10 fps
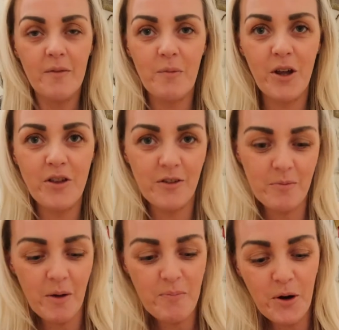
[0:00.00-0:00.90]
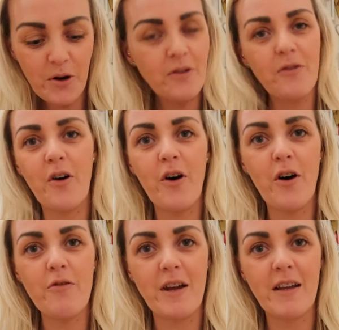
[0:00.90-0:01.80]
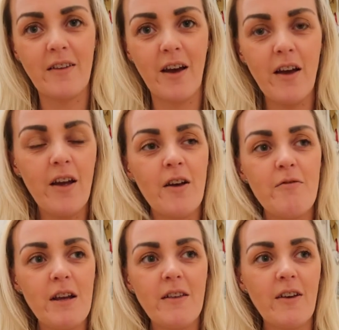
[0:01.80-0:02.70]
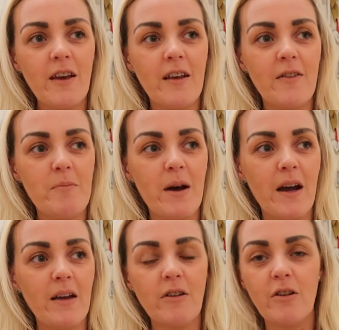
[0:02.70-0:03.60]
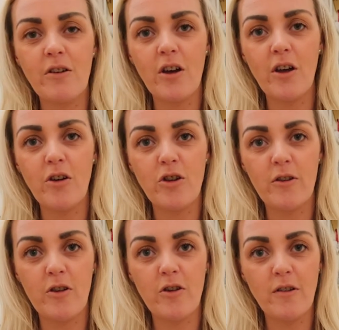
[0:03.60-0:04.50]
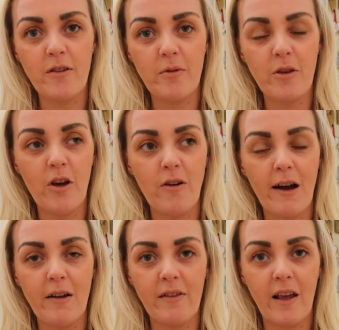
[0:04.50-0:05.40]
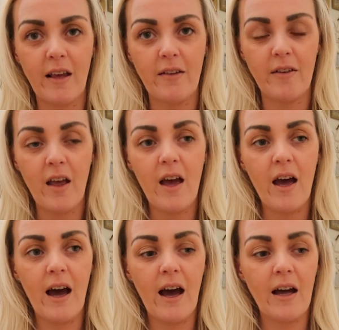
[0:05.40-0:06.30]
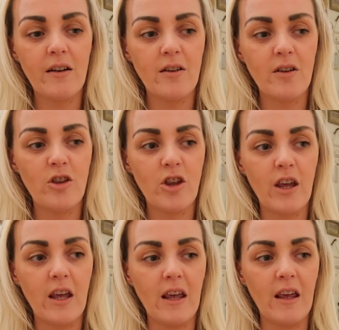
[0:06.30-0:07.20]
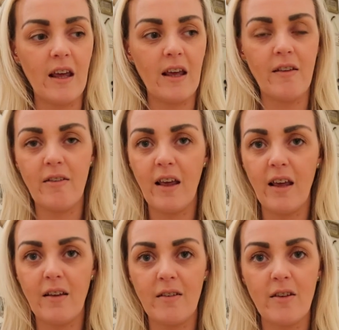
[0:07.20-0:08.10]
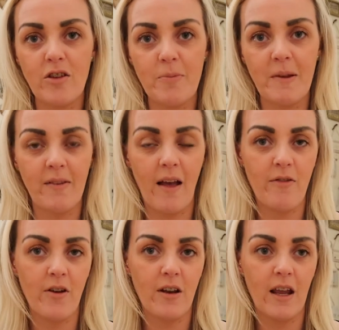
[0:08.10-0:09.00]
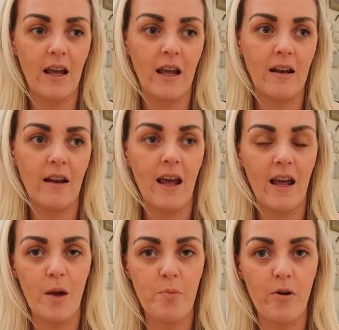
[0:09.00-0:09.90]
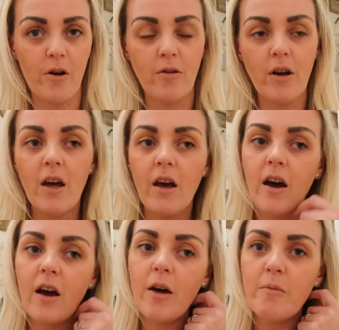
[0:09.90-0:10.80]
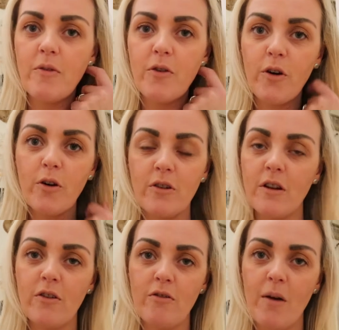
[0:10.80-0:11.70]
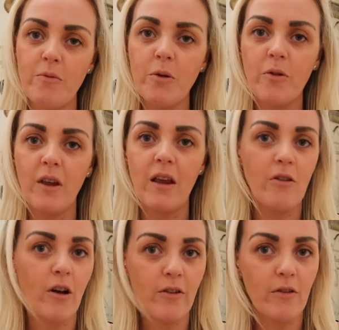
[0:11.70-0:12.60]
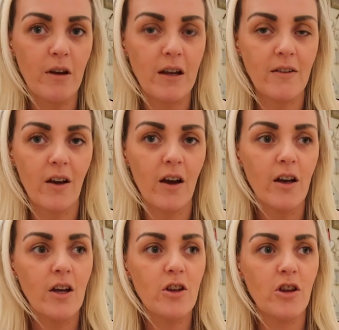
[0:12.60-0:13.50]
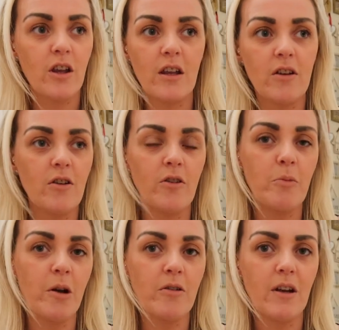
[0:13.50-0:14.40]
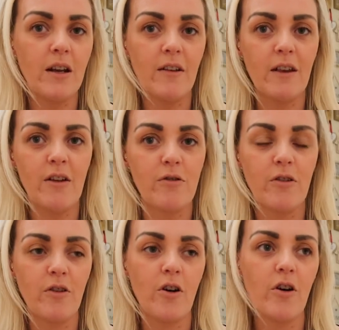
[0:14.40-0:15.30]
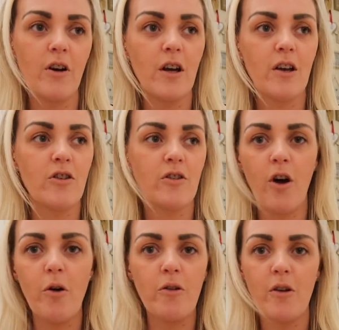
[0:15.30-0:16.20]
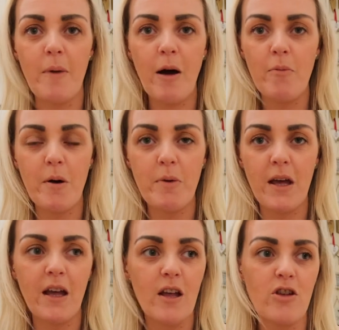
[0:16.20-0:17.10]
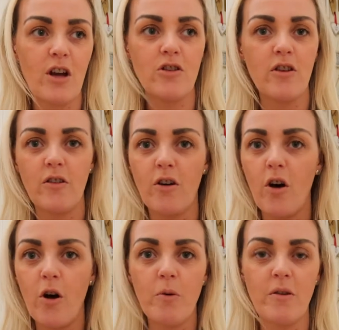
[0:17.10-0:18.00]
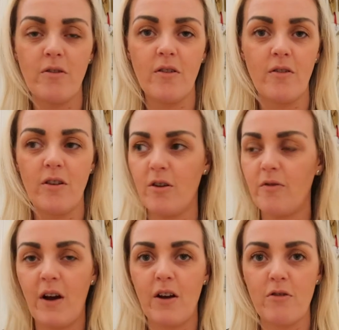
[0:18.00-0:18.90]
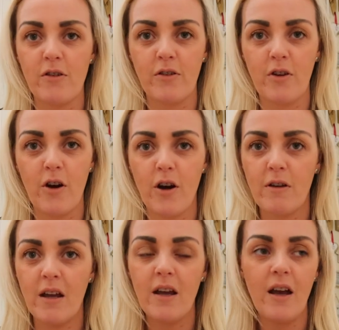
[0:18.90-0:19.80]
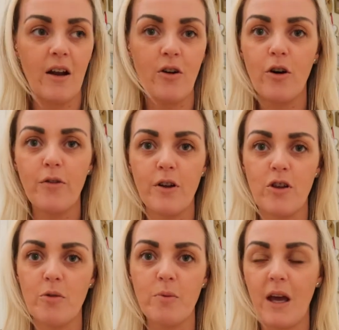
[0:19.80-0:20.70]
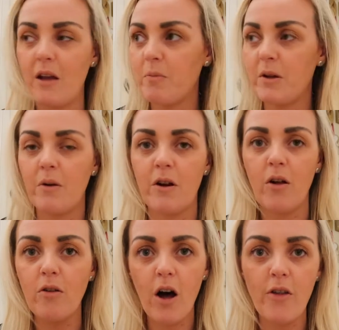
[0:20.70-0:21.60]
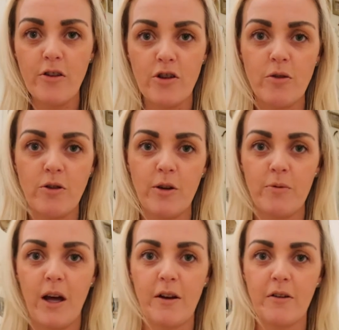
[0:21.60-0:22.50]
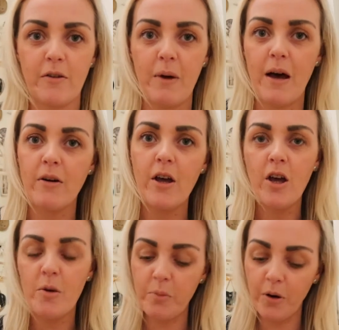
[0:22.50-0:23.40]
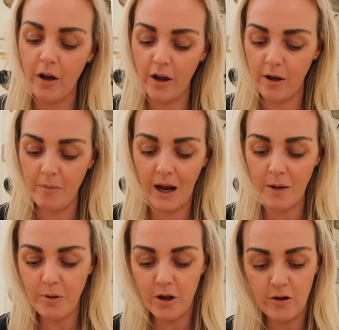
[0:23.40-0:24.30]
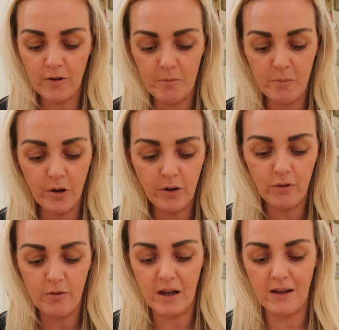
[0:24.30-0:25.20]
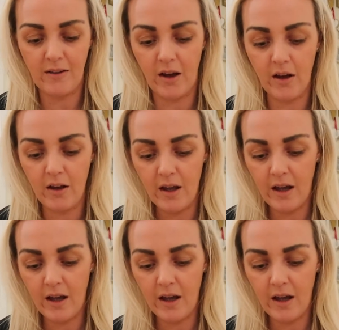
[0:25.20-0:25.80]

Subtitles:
purchased some bows for Rita. Rita is my little girl, she's the youngest girl out of six, and she is six, she'll be seven in April. If you follow us on Instagram, you'll see lots of Rita. She does modelling, etc. So she's always about on my page, and she's always, you can find her on story, and hopefully she'll get be doing a lot on this YouTube channel as well. But I purchased some bows for Rita,